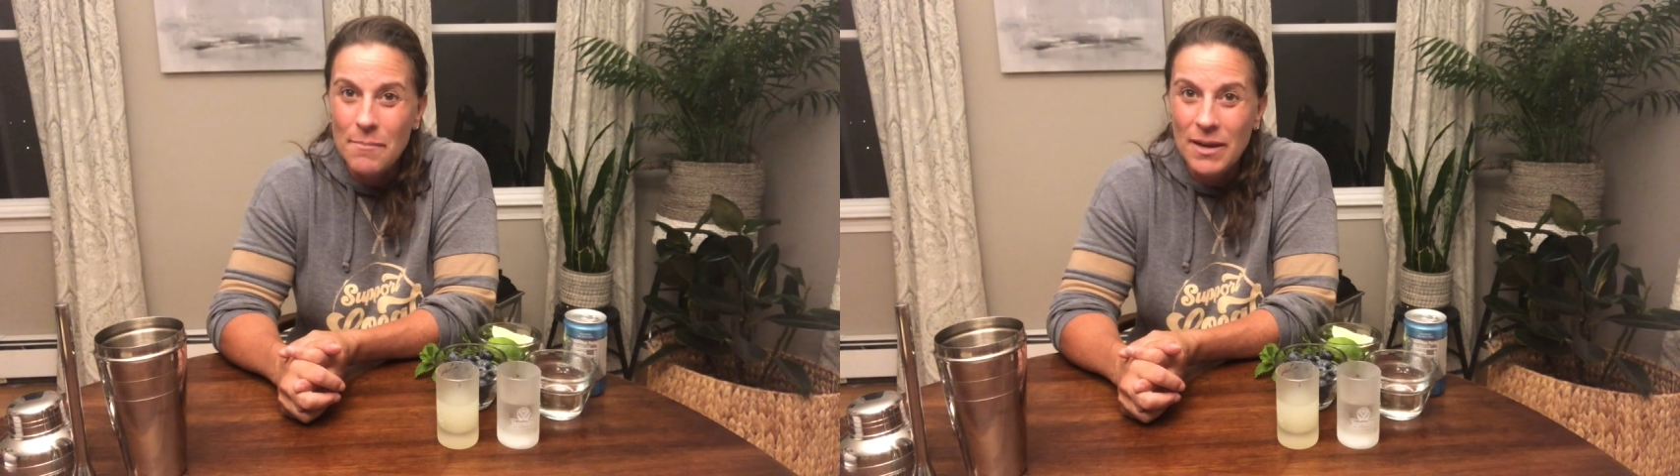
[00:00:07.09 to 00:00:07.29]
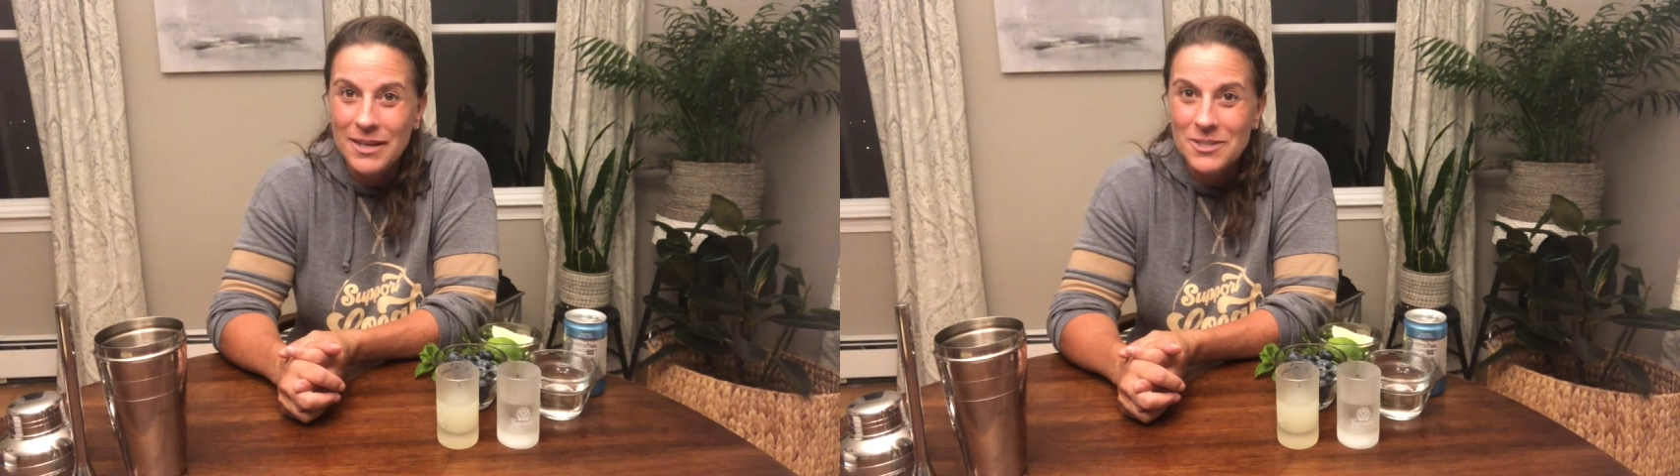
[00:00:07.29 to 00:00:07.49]

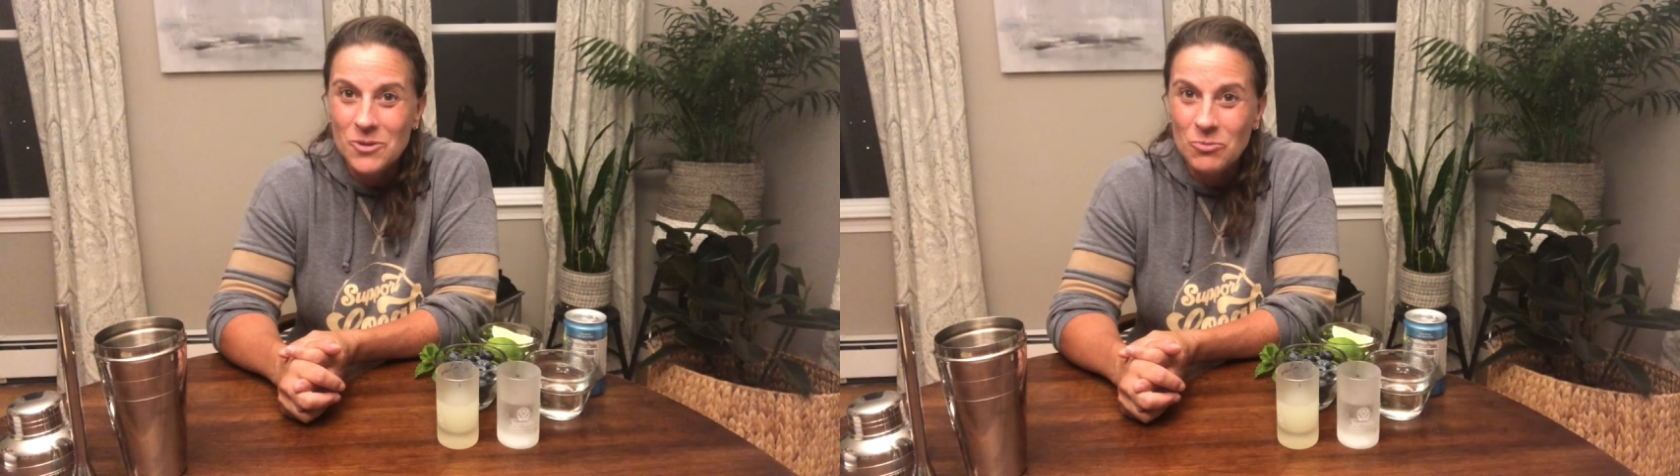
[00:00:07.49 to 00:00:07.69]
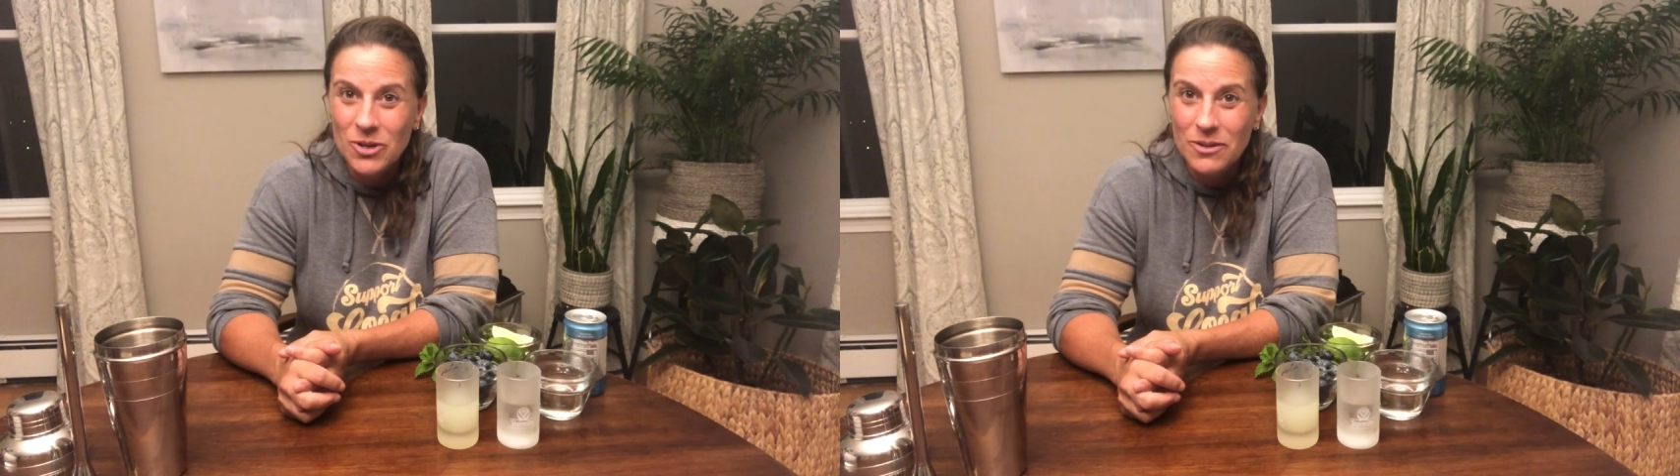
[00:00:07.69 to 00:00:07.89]
might as
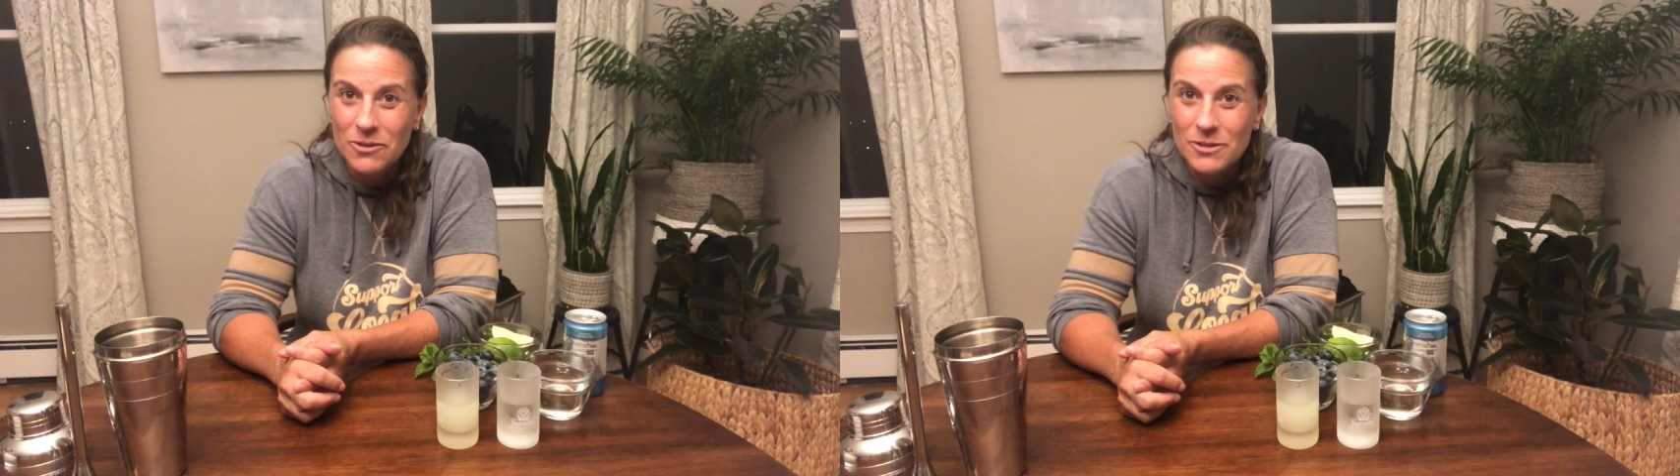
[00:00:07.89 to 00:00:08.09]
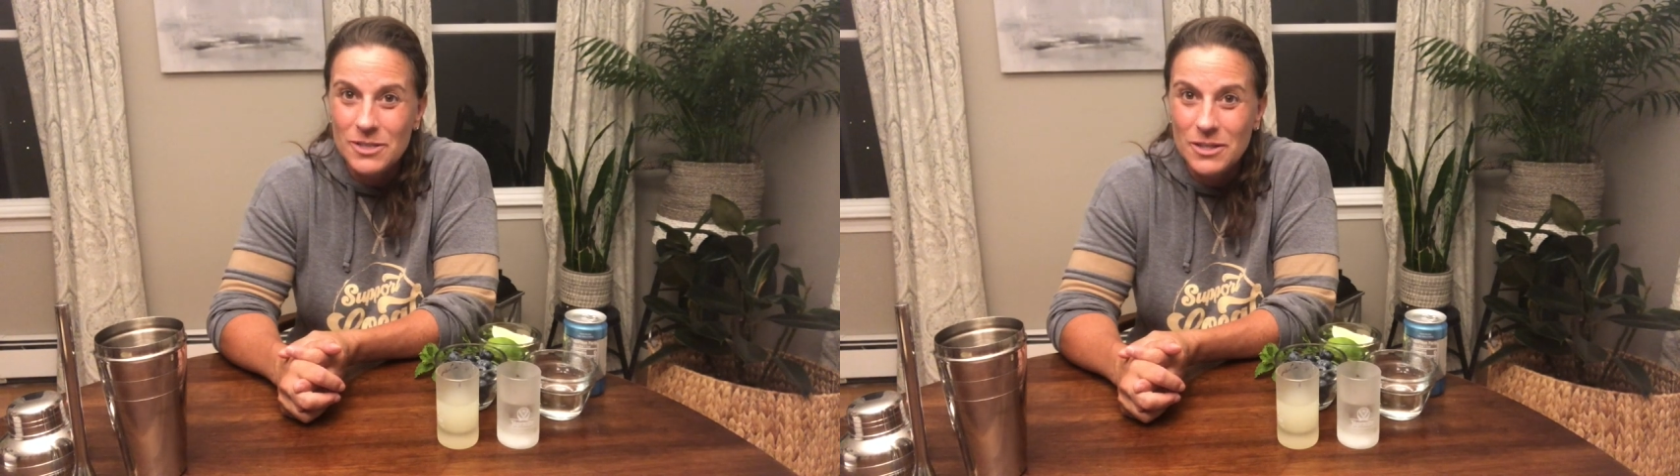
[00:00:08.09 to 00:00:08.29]
well bring
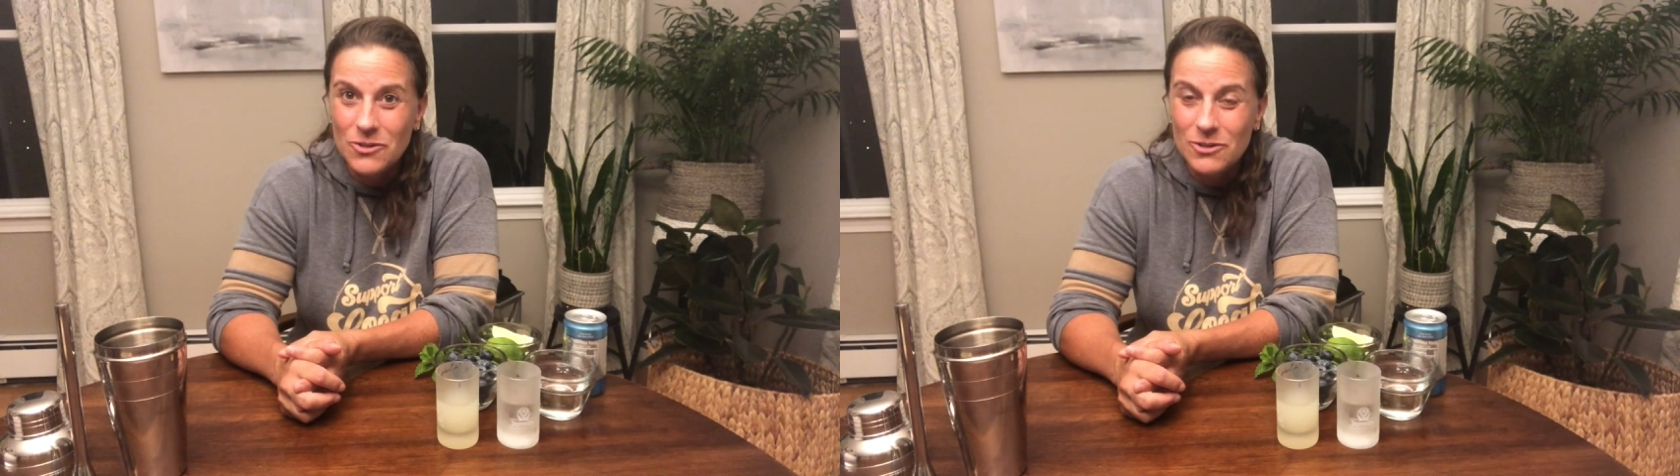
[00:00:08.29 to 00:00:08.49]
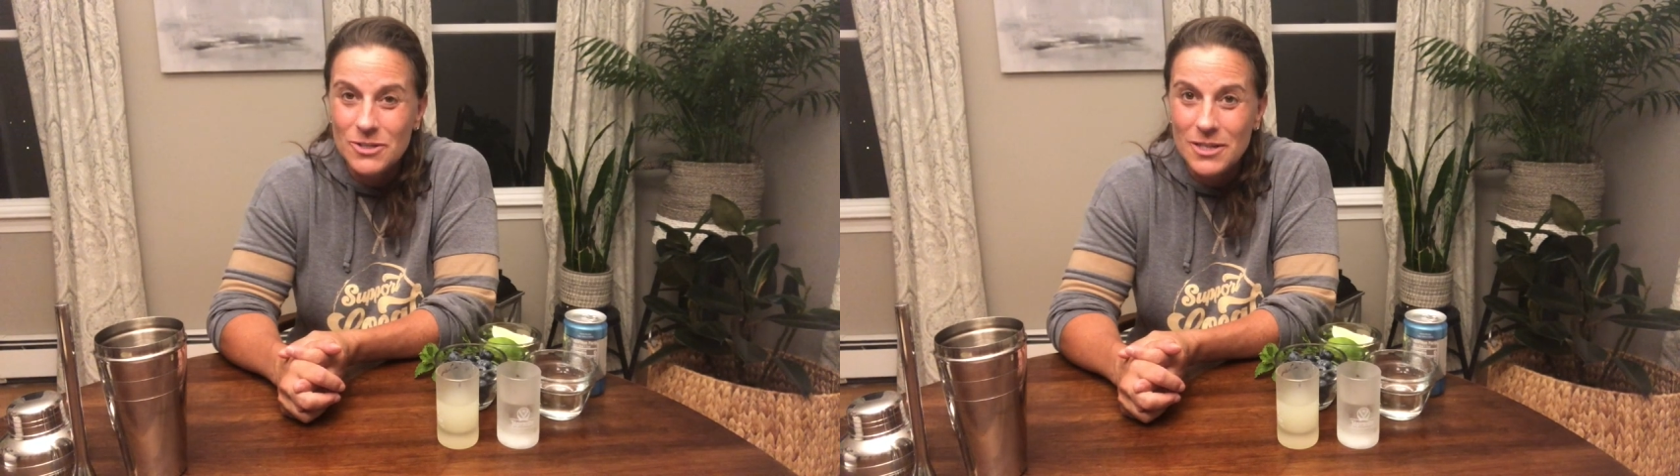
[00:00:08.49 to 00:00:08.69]
Thirsty
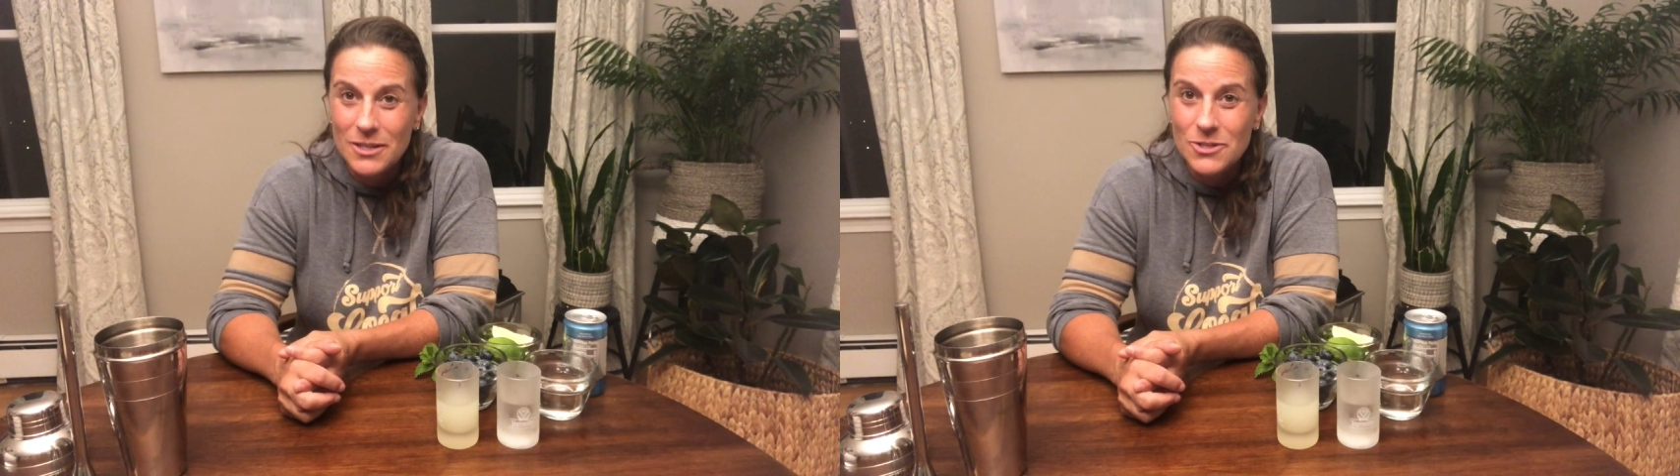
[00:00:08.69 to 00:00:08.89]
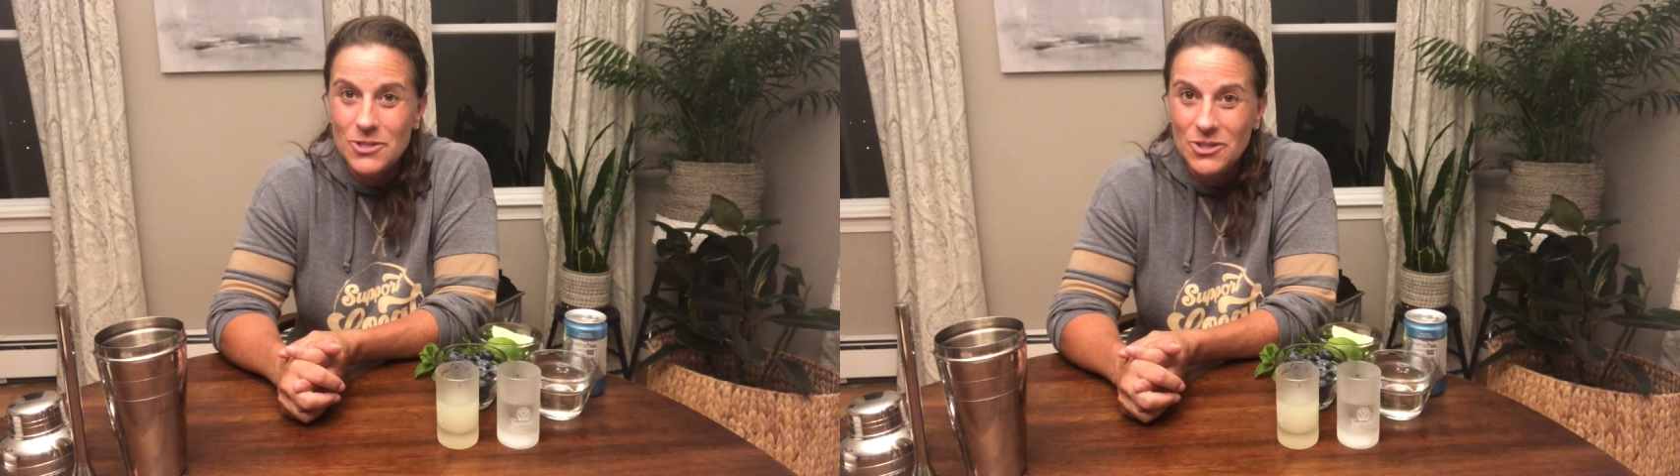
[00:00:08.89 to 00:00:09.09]

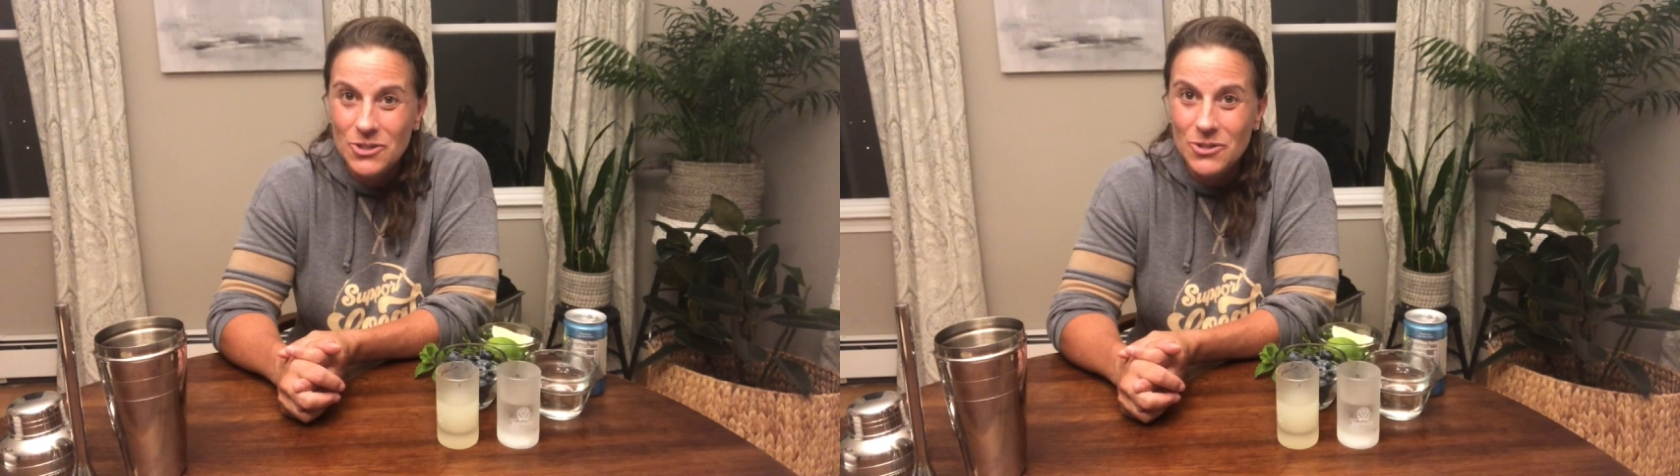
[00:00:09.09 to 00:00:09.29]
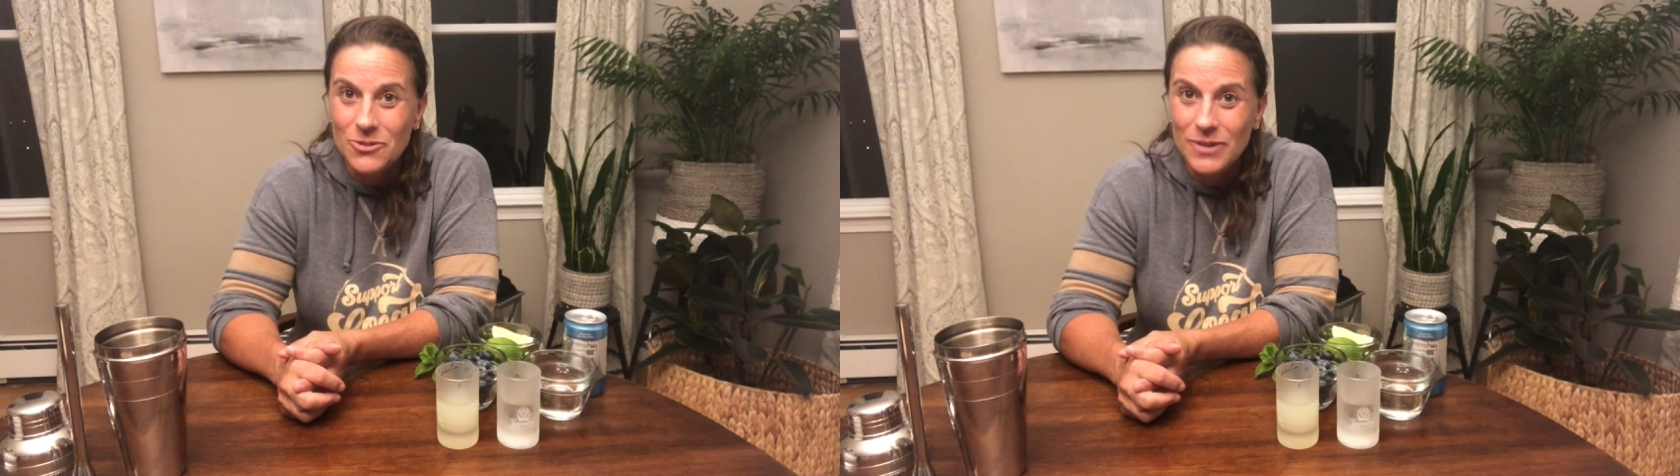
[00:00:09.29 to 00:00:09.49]
Thursdays to you